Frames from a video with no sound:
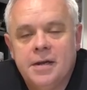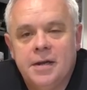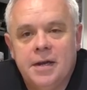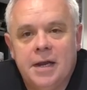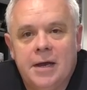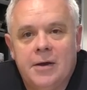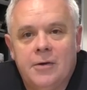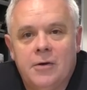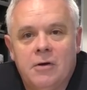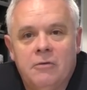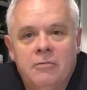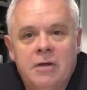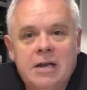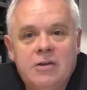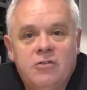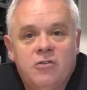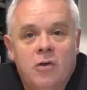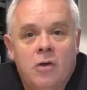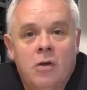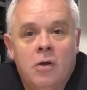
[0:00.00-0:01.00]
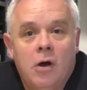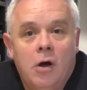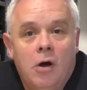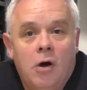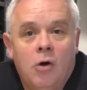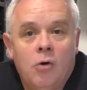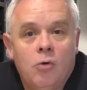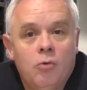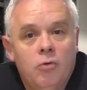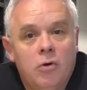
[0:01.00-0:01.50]
Now I've had to
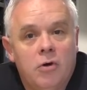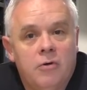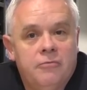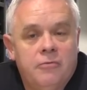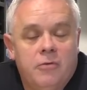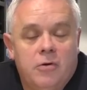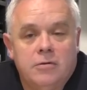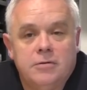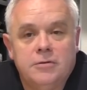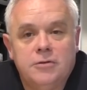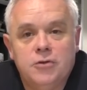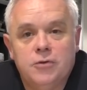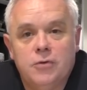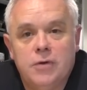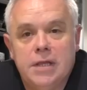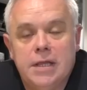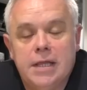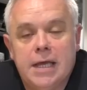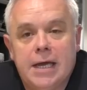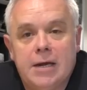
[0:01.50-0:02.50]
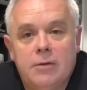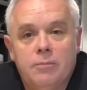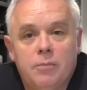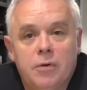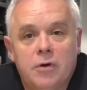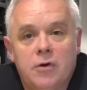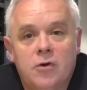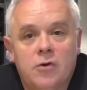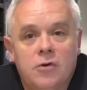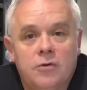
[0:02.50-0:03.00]
hold off on doing that
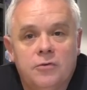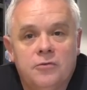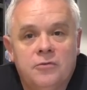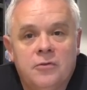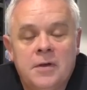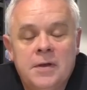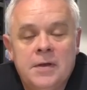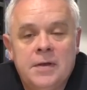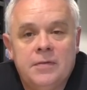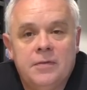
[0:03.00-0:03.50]
because